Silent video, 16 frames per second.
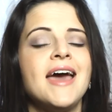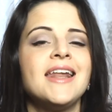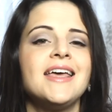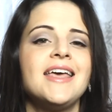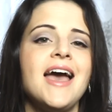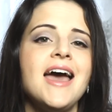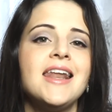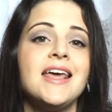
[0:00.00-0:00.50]
And
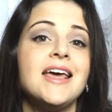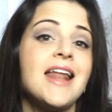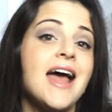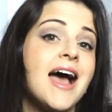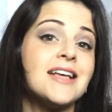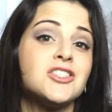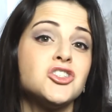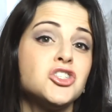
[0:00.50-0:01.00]
again, it
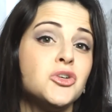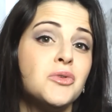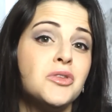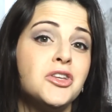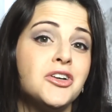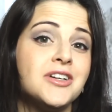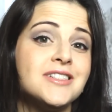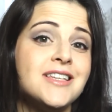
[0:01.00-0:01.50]
has to do
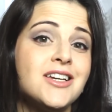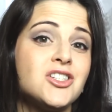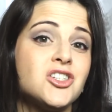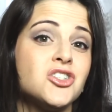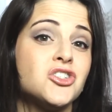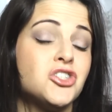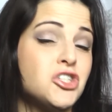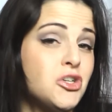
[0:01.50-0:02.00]
with your
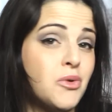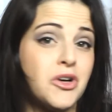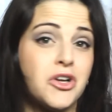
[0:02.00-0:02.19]
addiction too.